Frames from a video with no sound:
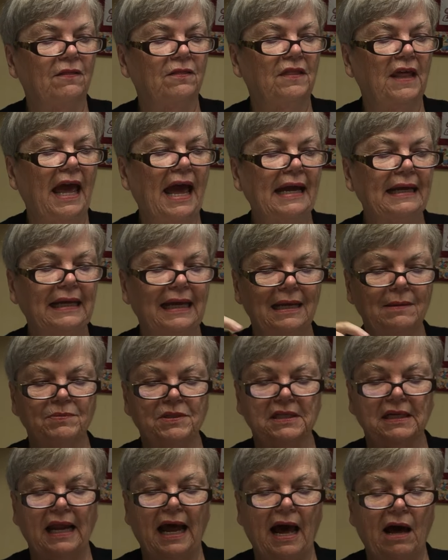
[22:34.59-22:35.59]
That
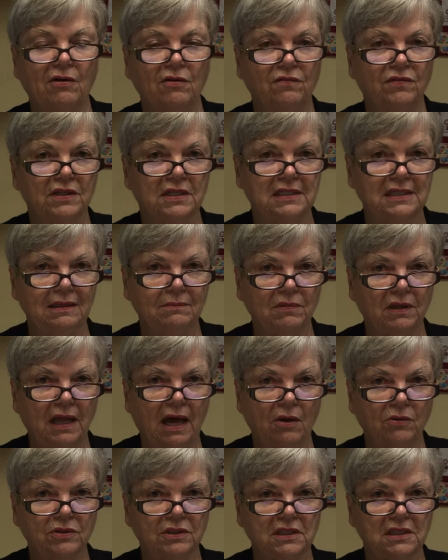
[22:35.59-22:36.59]
keeps it out of the seam
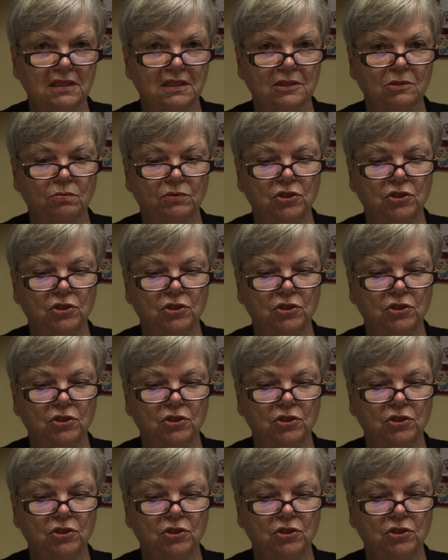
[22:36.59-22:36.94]
allowances,